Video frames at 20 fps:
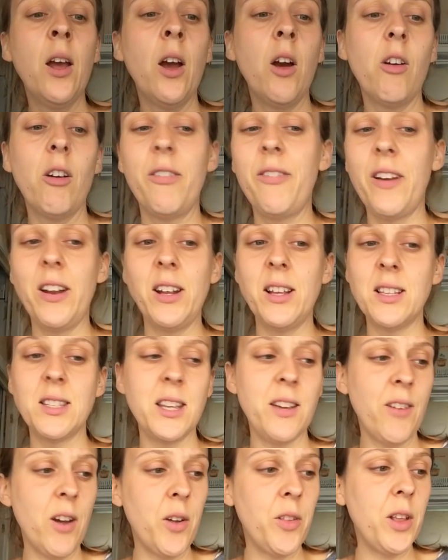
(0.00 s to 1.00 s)
or a Fanta
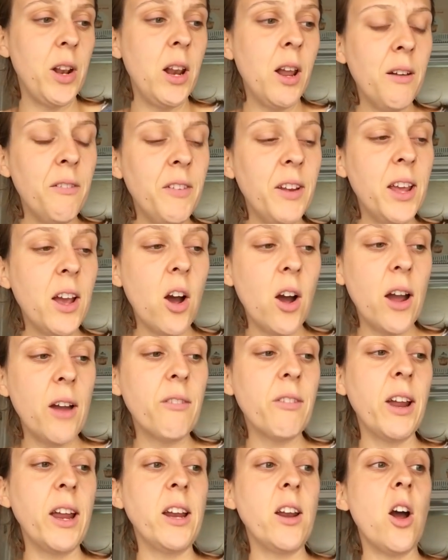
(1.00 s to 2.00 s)
Zero. The lovely
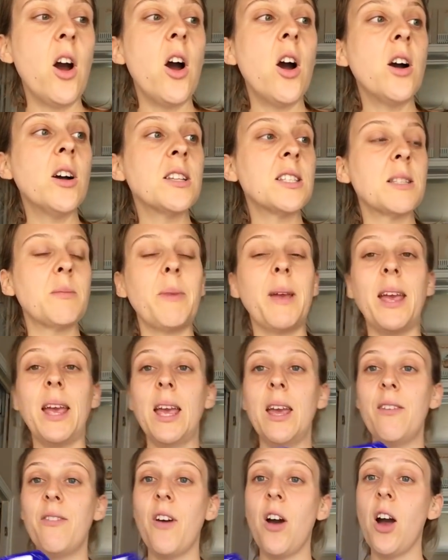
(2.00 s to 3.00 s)
Irene asked me
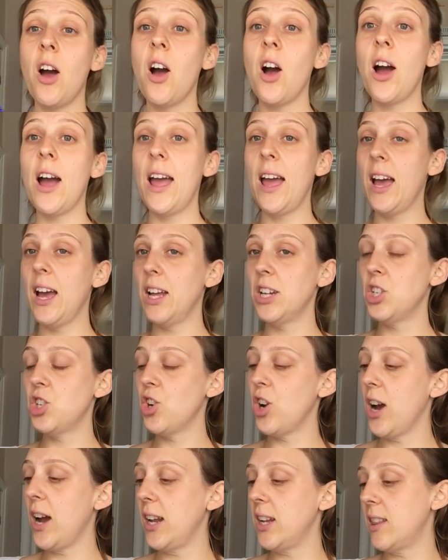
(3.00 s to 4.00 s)
if I had
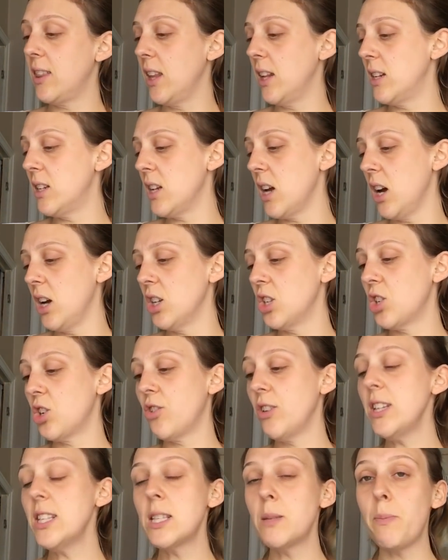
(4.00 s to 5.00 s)
tried the Dutch
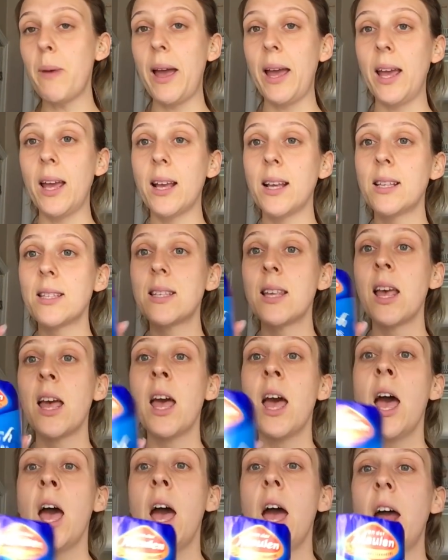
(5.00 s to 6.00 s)
crisp bakes.
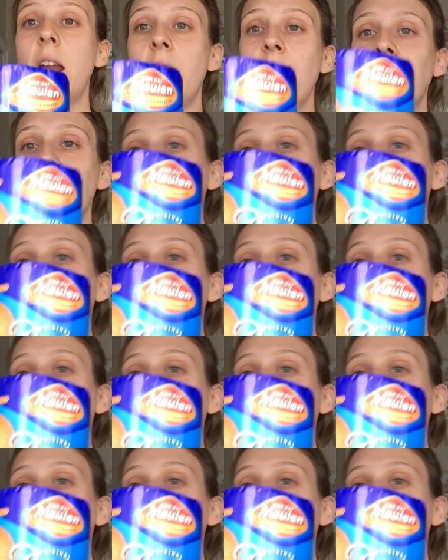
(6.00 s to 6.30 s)
And I